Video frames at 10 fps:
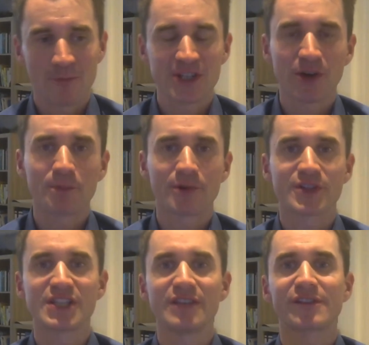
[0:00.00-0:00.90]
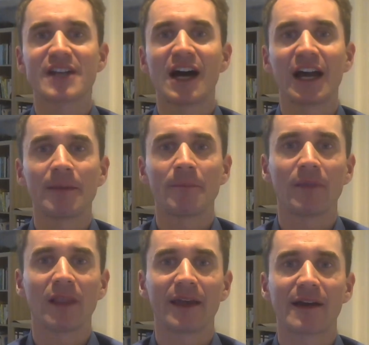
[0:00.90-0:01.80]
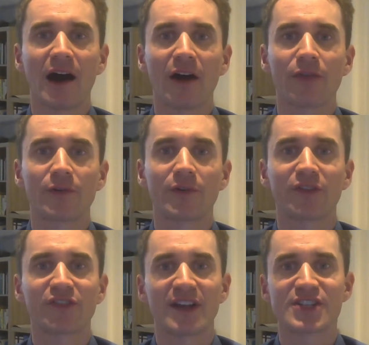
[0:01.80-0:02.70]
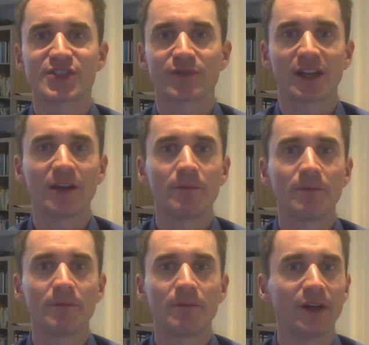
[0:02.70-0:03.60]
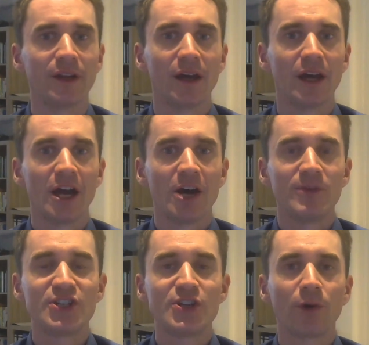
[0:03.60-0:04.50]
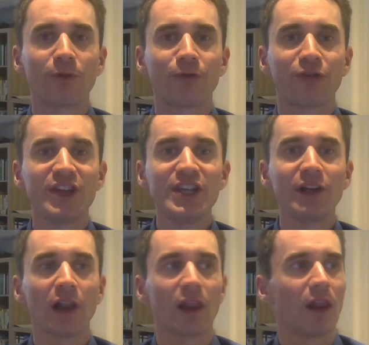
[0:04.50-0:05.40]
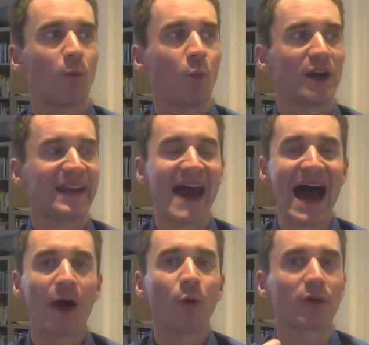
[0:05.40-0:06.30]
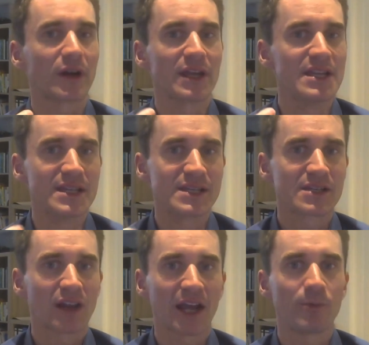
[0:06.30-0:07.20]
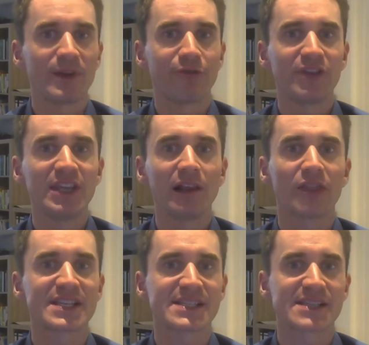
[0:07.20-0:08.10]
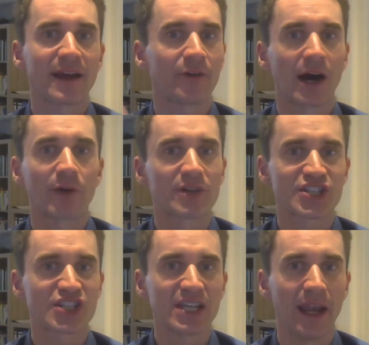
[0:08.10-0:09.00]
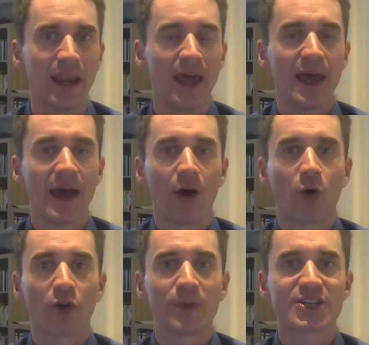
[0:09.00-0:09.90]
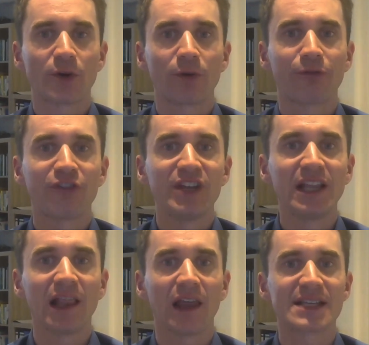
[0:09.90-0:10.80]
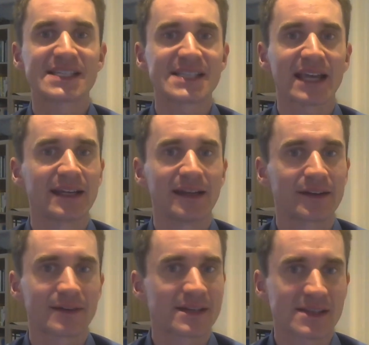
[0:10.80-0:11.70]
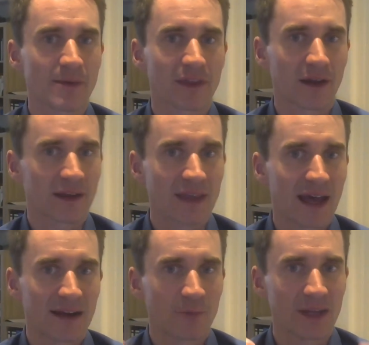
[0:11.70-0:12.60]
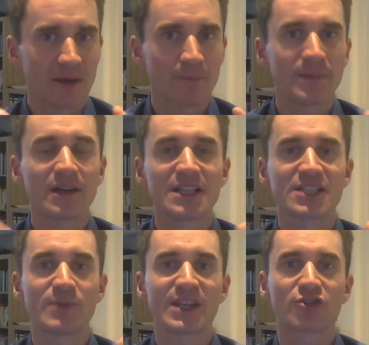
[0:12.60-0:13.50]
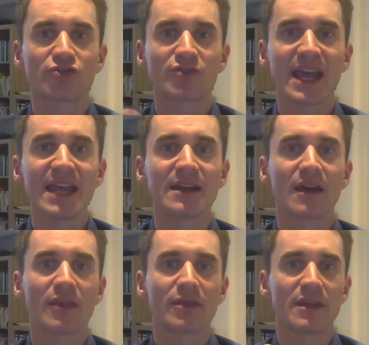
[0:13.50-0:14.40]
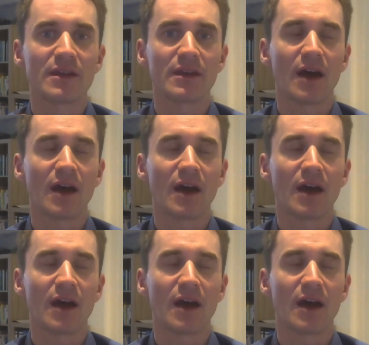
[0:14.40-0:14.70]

don't perceive time like other sensory input. We don't feel what an hour is. Like we feel the sun on our skin, or we don't feel a second, something like that. Because we create the